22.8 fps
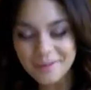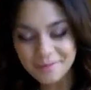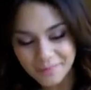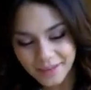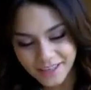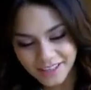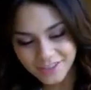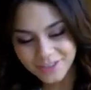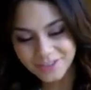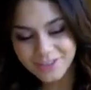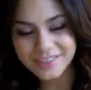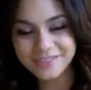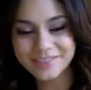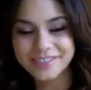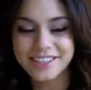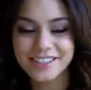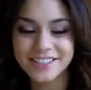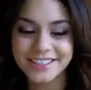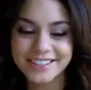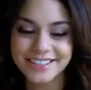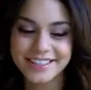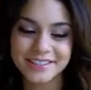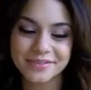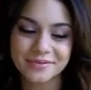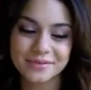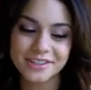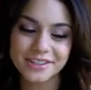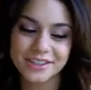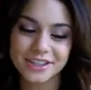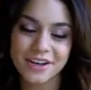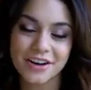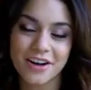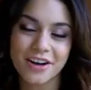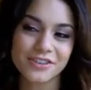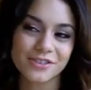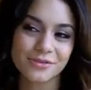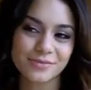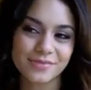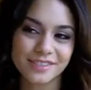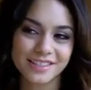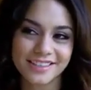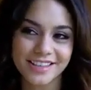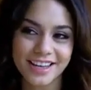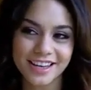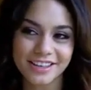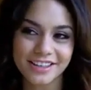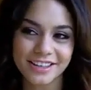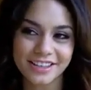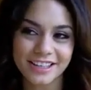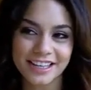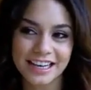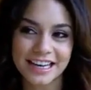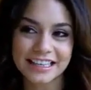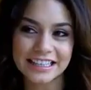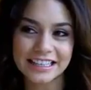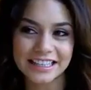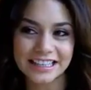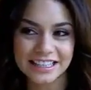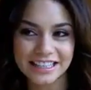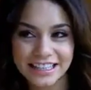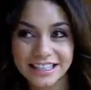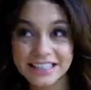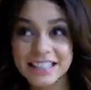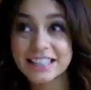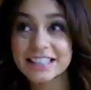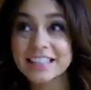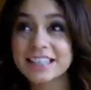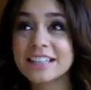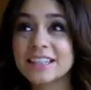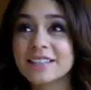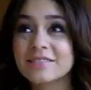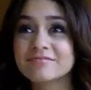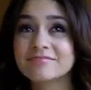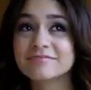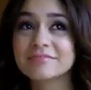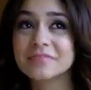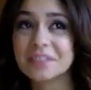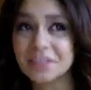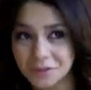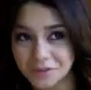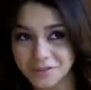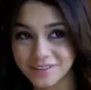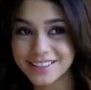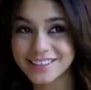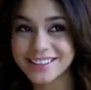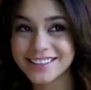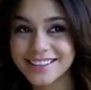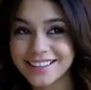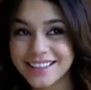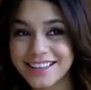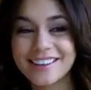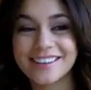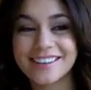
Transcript: Yeah, Michael Wilkinson was our costume designer, and he killed it.